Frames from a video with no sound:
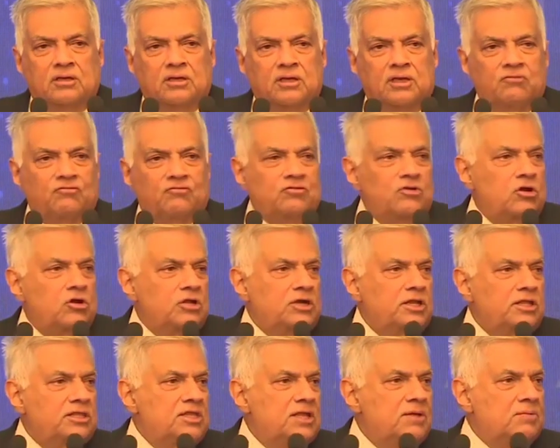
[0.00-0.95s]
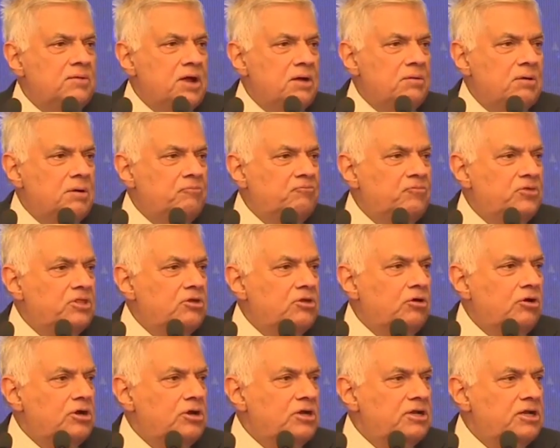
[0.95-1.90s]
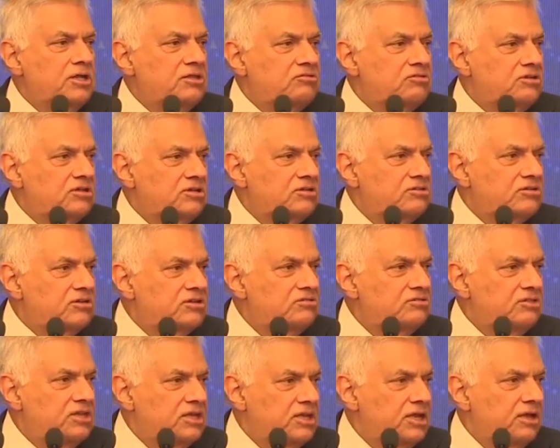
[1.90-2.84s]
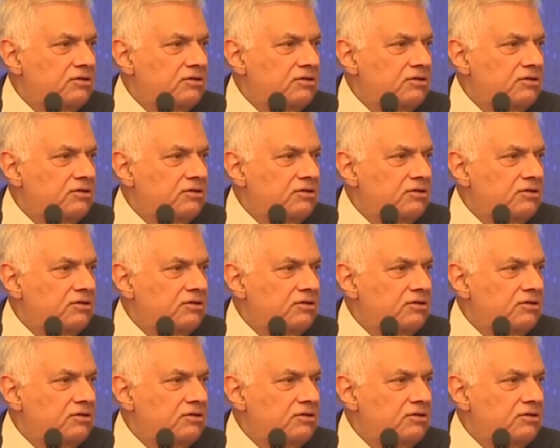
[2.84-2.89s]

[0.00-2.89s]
If not, let them come up with the alternate suggestions they